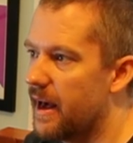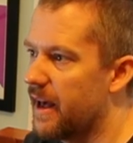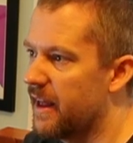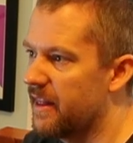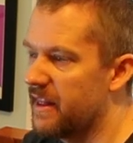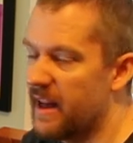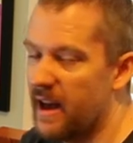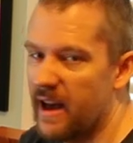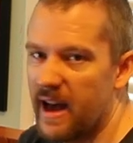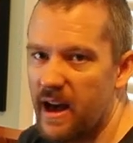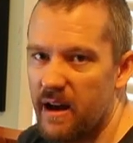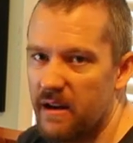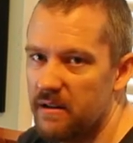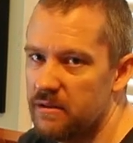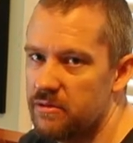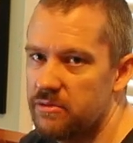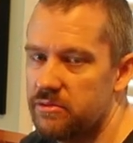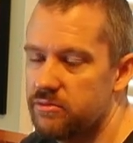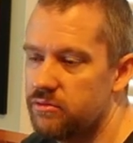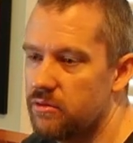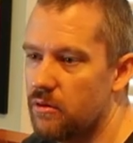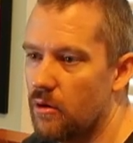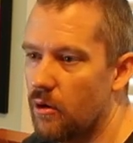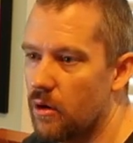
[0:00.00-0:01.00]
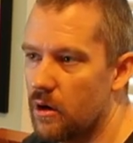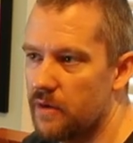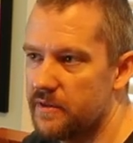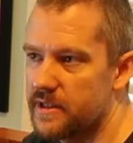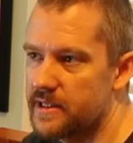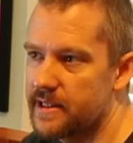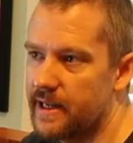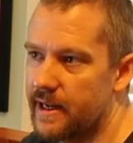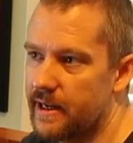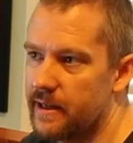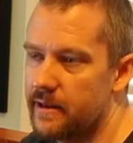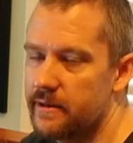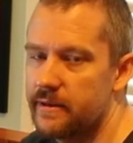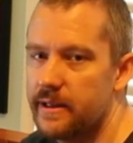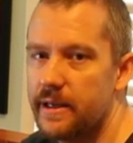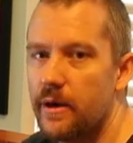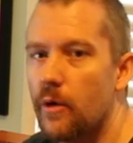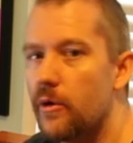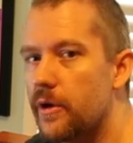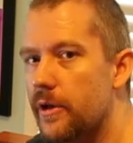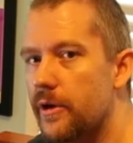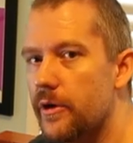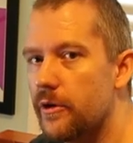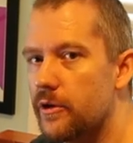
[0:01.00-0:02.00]
and all of a sudden the
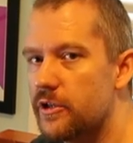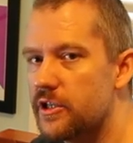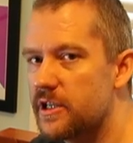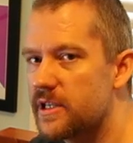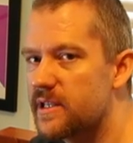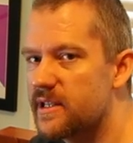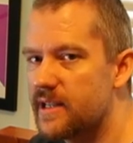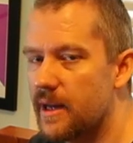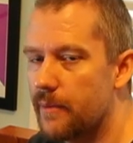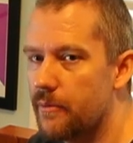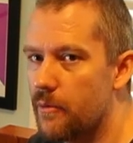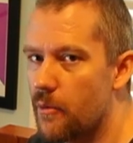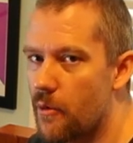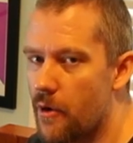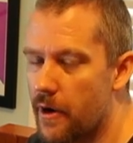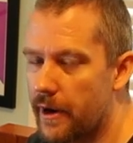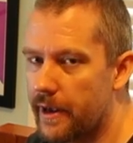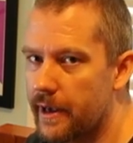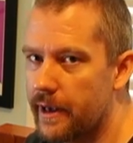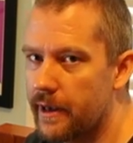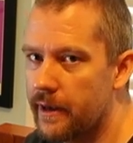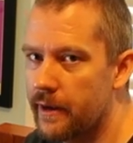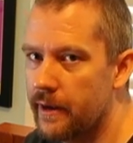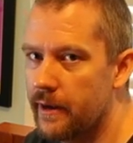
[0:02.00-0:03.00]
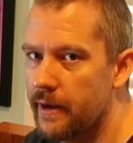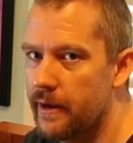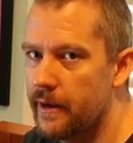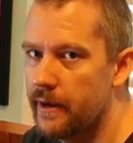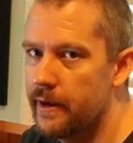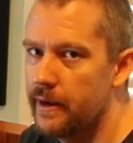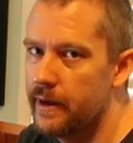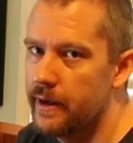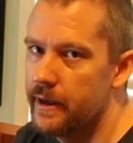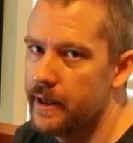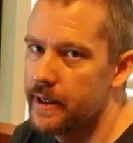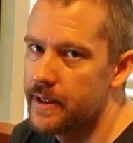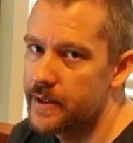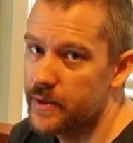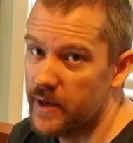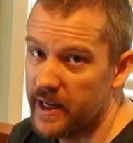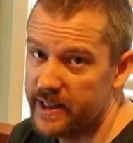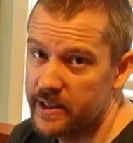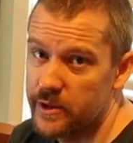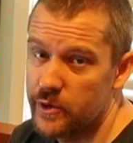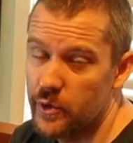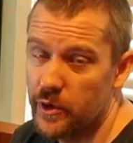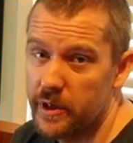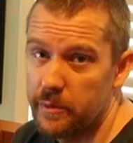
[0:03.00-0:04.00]
audio just stopped working. So I
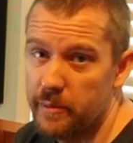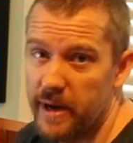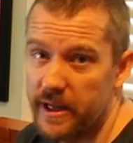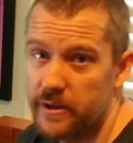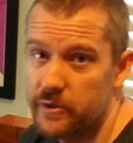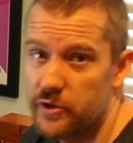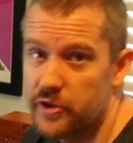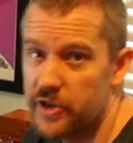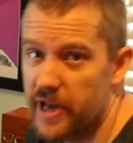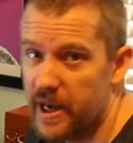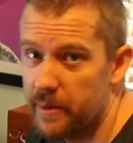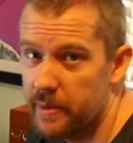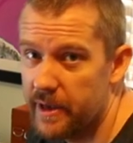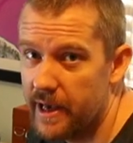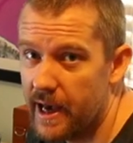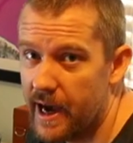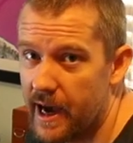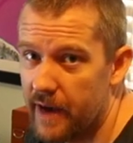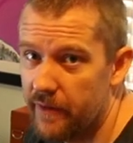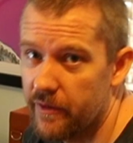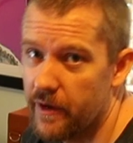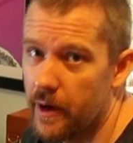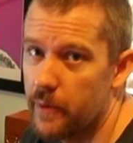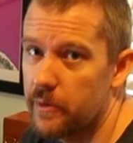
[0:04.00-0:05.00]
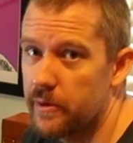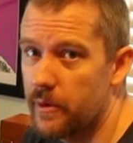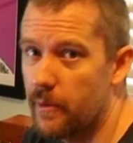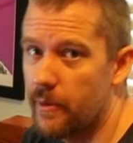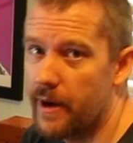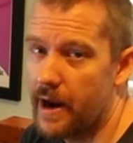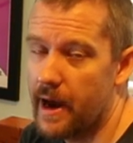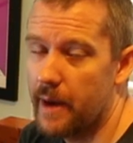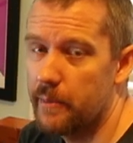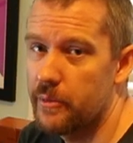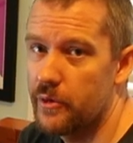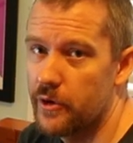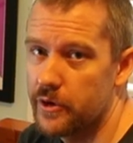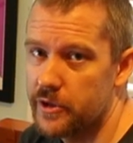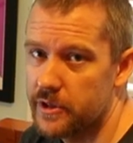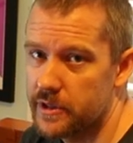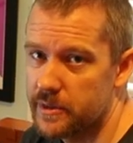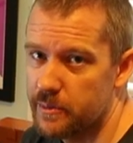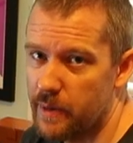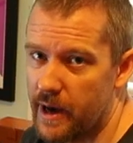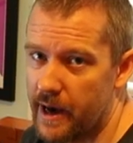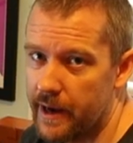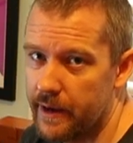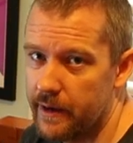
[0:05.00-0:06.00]
took it back to JB Hi-Fi, where I
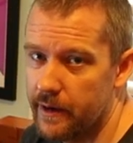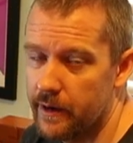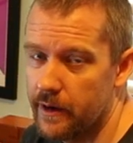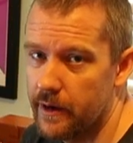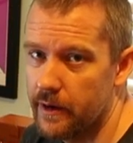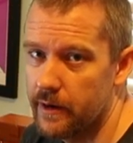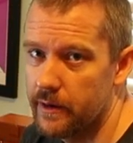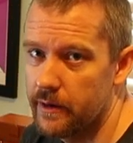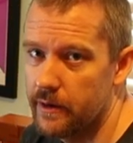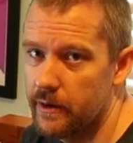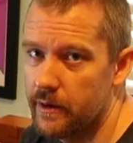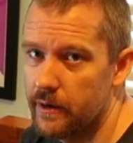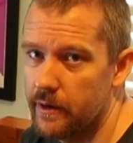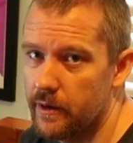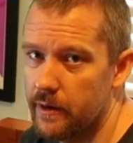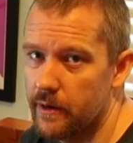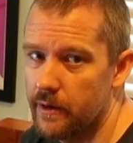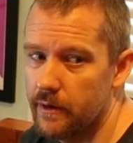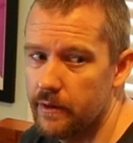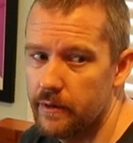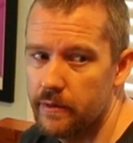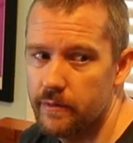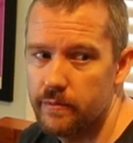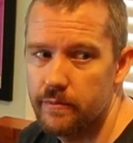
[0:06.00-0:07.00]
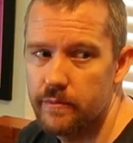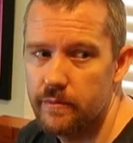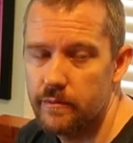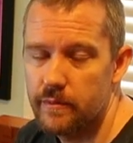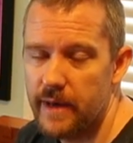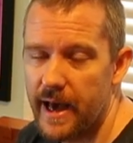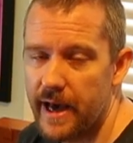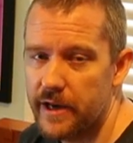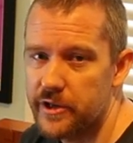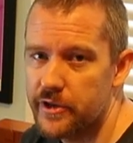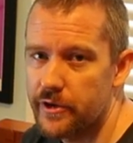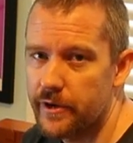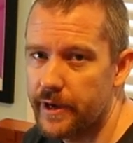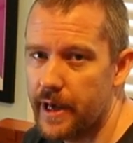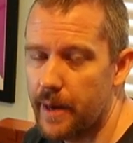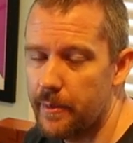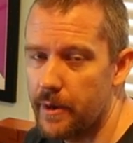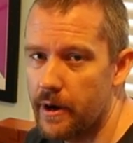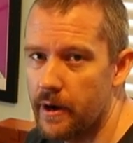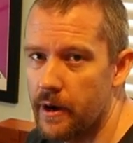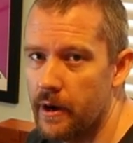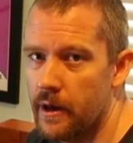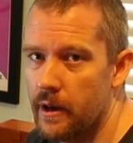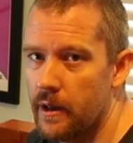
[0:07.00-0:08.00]
purchased my action
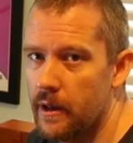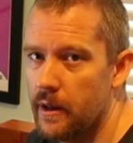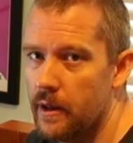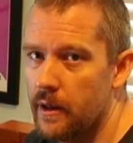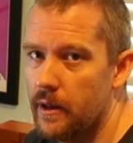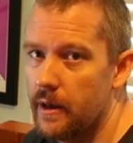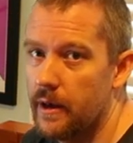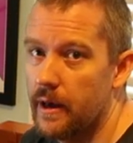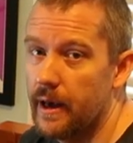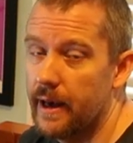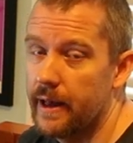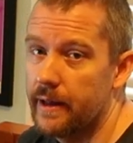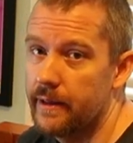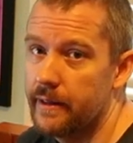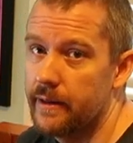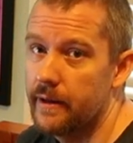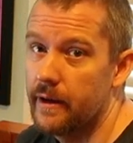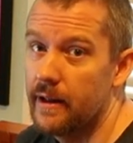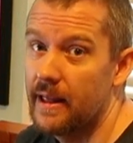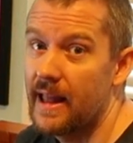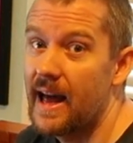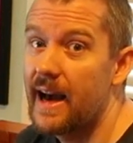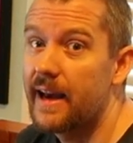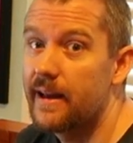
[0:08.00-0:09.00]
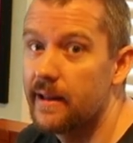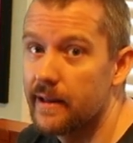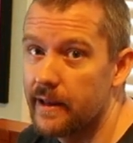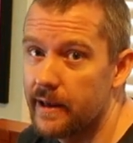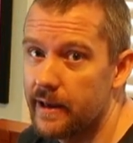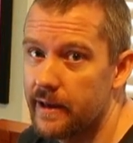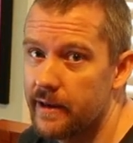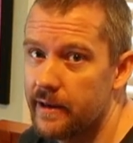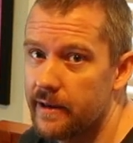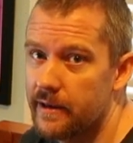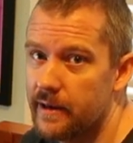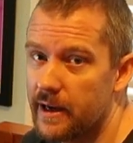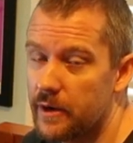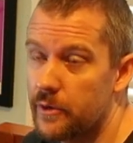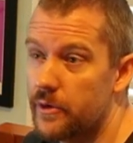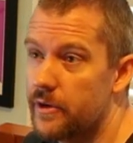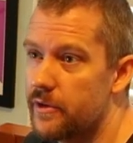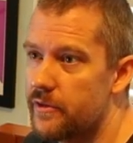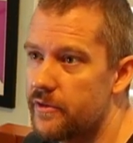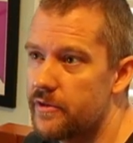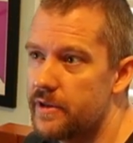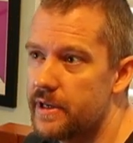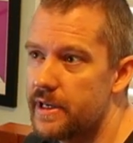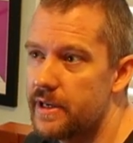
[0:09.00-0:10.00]
camera, and luckily I
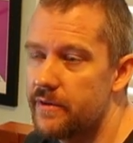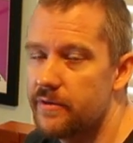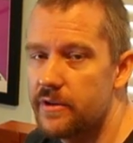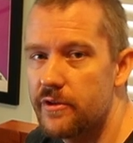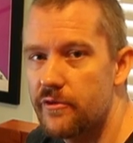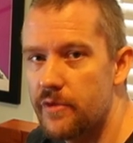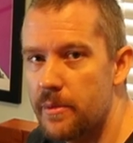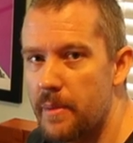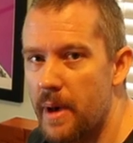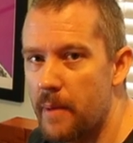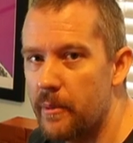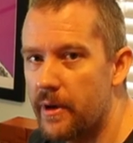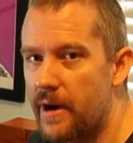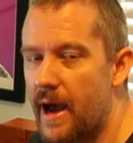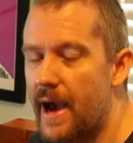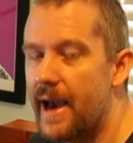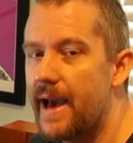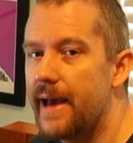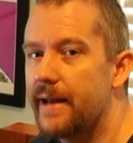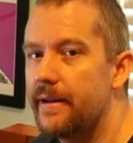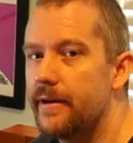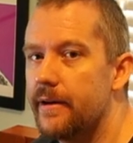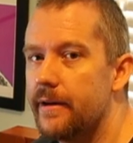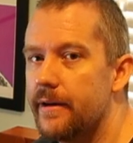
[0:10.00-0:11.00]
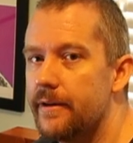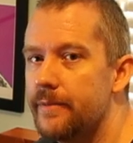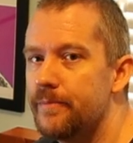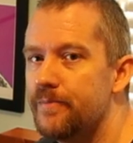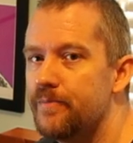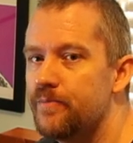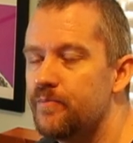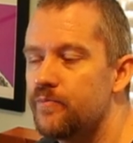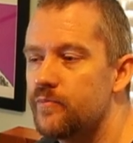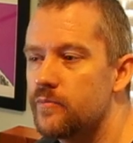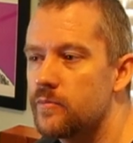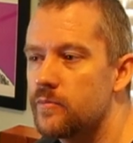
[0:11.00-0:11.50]
couldn't even remember I had an